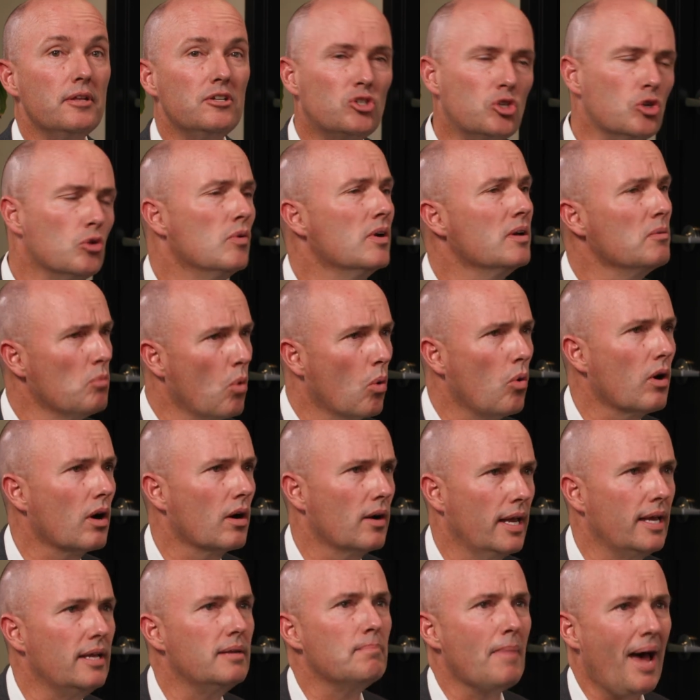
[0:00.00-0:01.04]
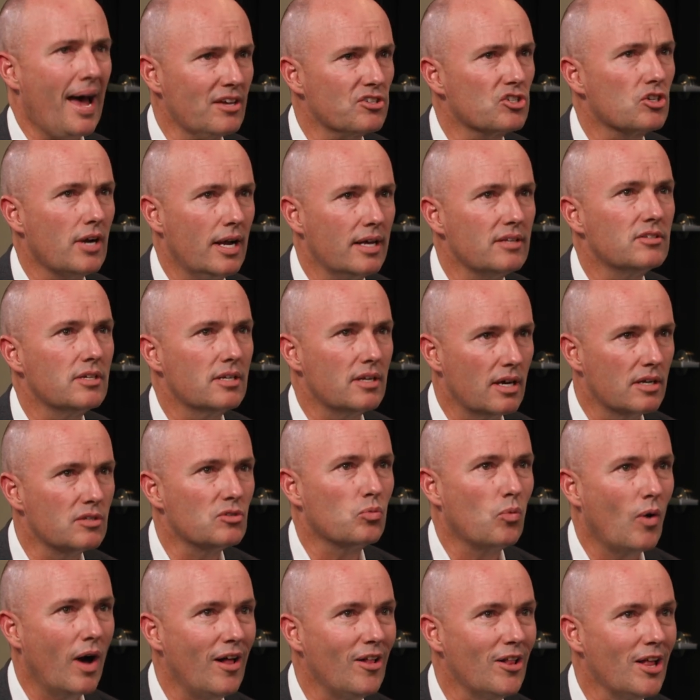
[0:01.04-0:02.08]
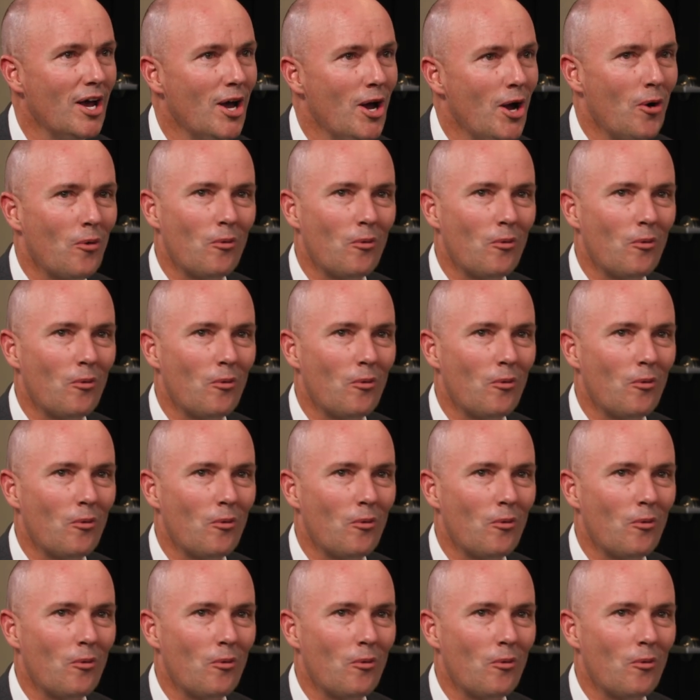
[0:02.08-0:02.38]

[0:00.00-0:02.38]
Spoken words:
doing more in mass transit as well.